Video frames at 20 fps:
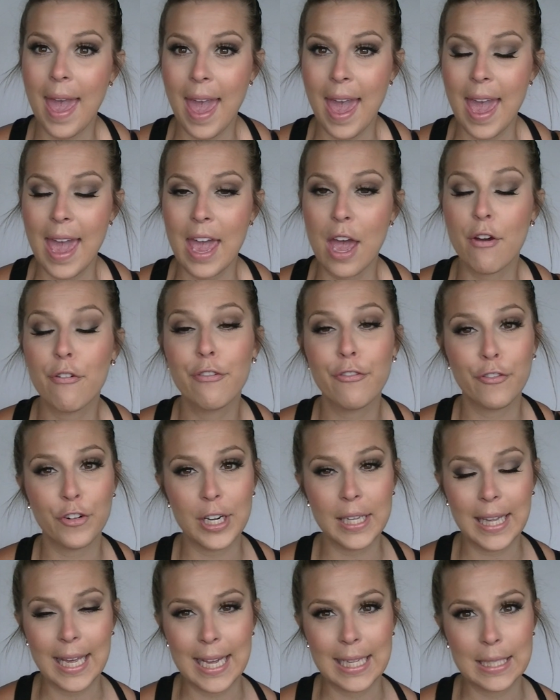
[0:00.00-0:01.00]
a
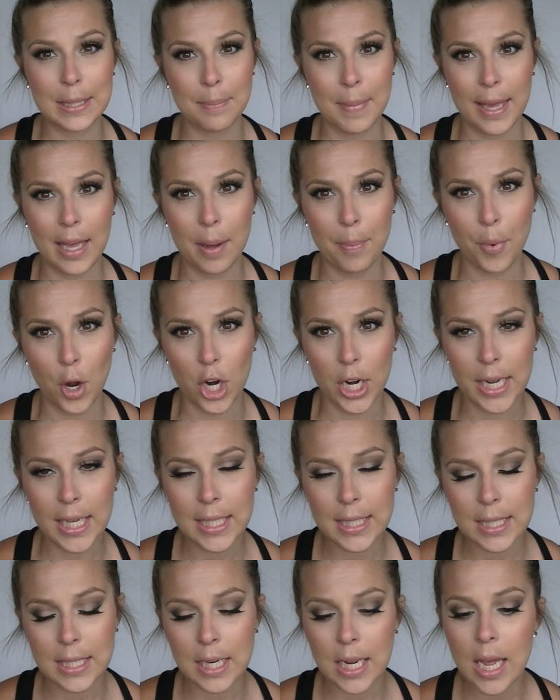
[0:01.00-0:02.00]
freelance makeup
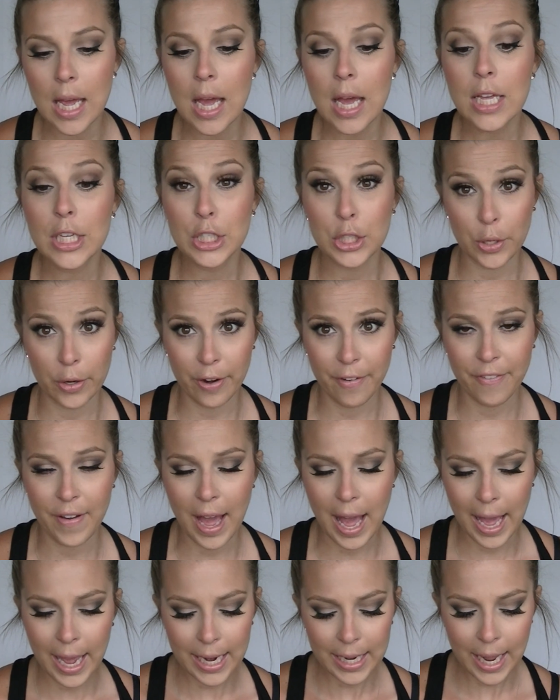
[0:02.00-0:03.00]
artist,
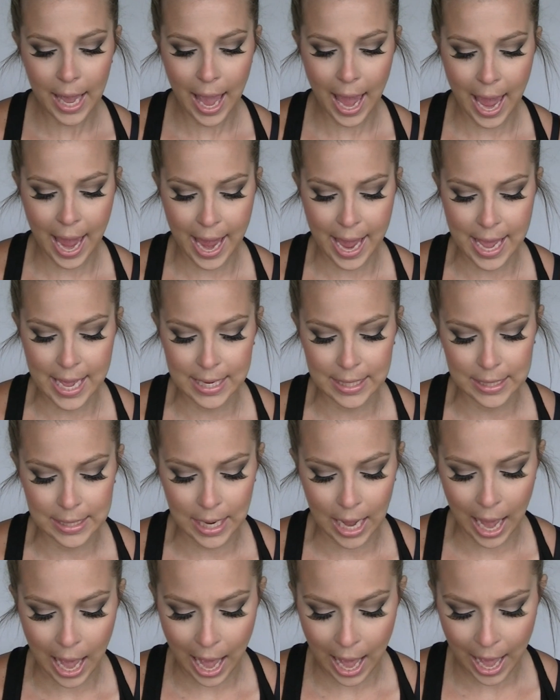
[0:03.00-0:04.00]
certified, and
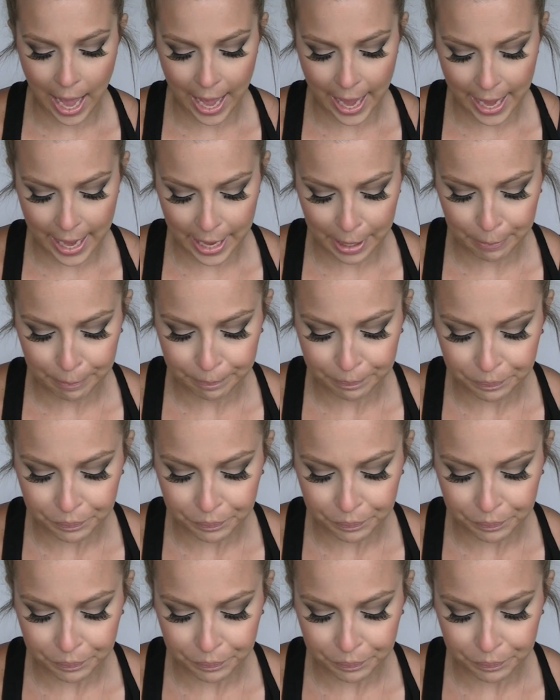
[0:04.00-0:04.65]
I